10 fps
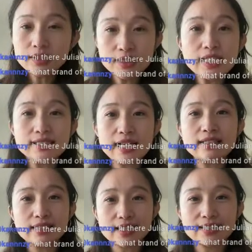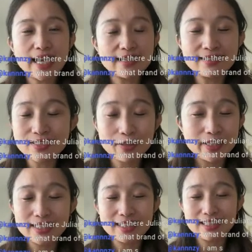Yeah, exactly, like a LAN.
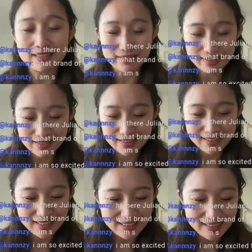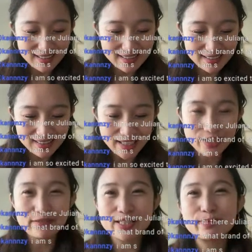Sorry, I could
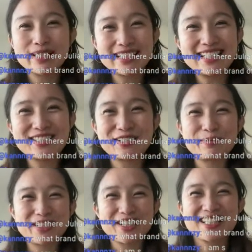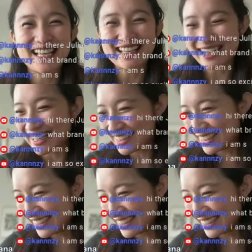have explained it easier by just saying that.